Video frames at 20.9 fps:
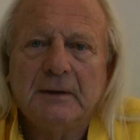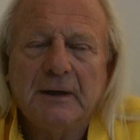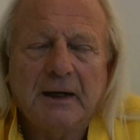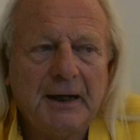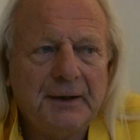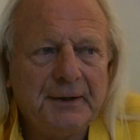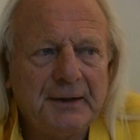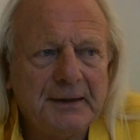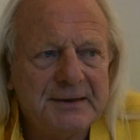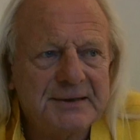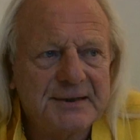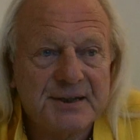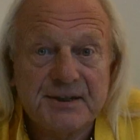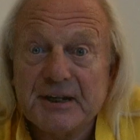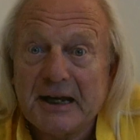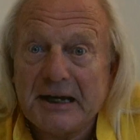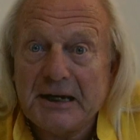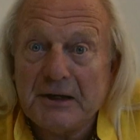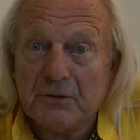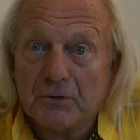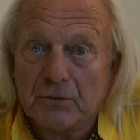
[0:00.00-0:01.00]
and his
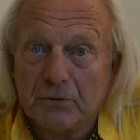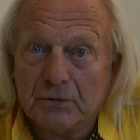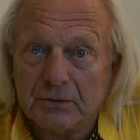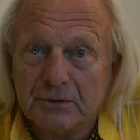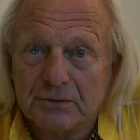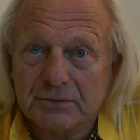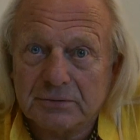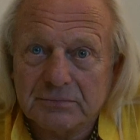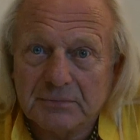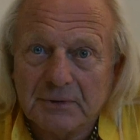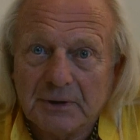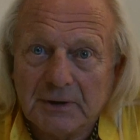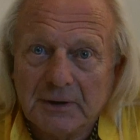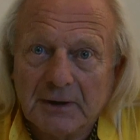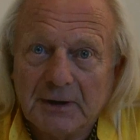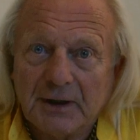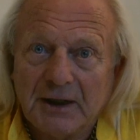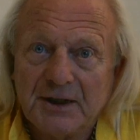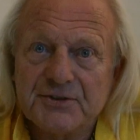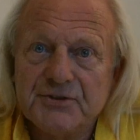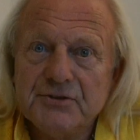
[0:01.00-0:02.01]
thanehood,
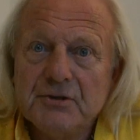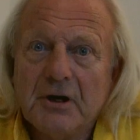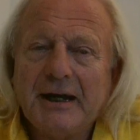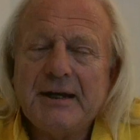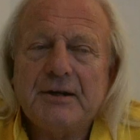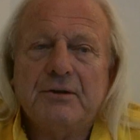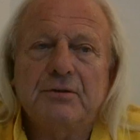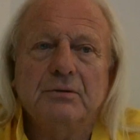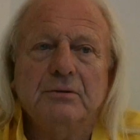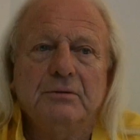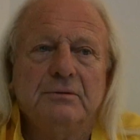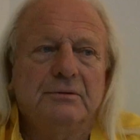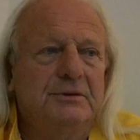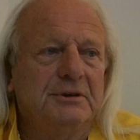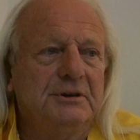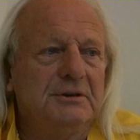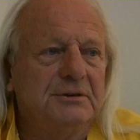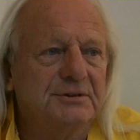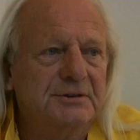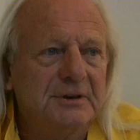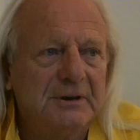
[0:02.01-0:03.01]
his knighthood,
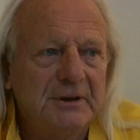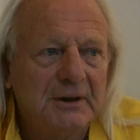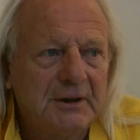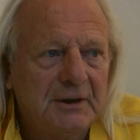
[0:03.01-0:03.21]
his